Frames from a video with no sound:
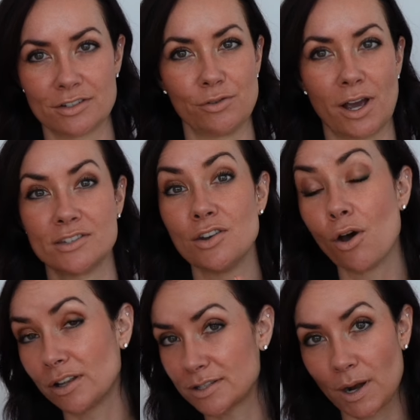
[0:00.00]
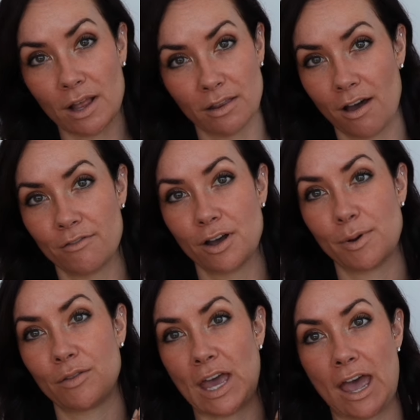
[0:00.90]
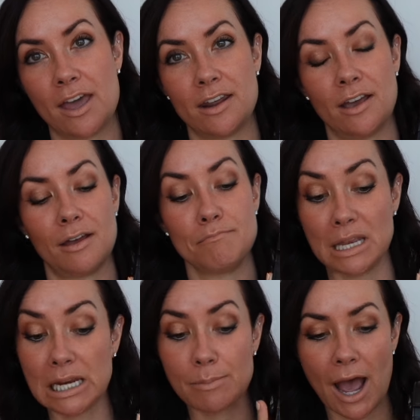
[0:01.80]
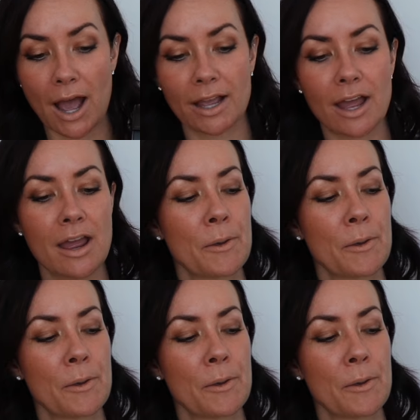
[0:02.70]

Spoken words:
You guys know that's what I love about the Hedda mini bag.